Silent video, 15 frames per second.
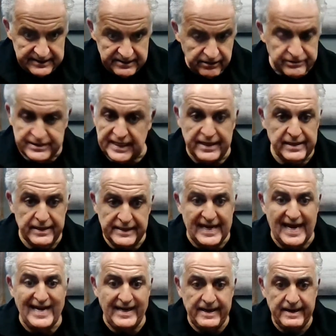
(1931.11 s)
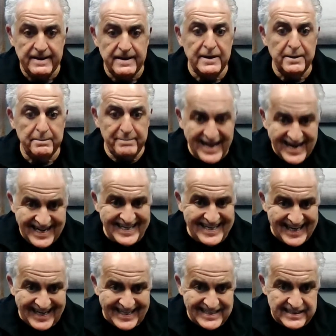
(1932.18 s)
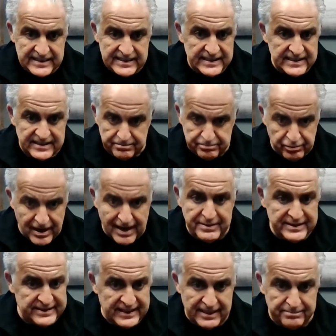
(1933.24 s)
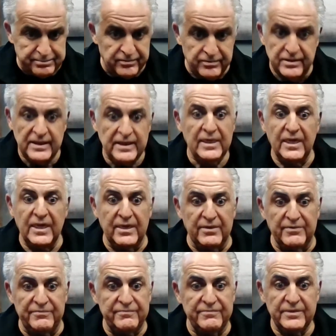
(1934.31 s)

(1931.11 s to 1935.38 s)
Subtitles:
or Denny Penny case is a prime example of